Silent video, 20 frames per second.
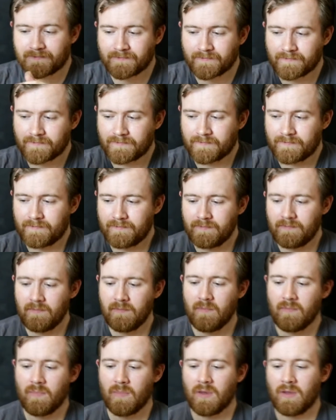
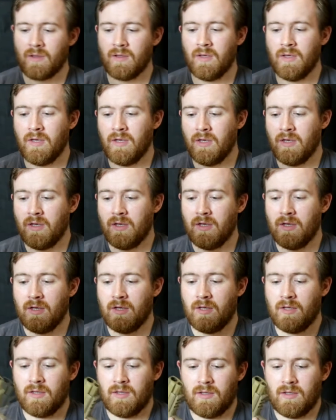No one is speaking in this clip.